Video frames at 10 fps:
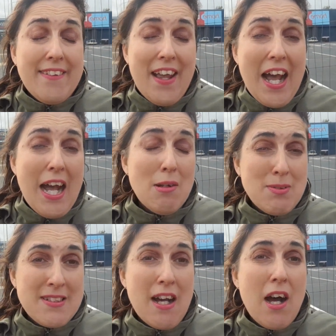the
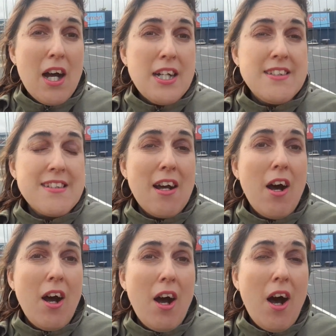outside
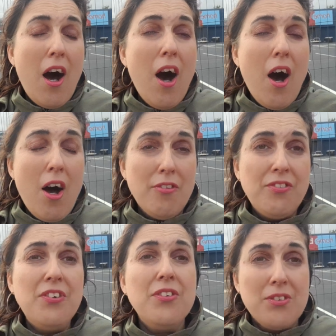
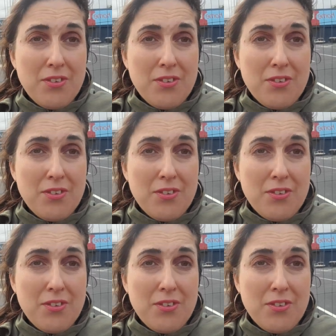of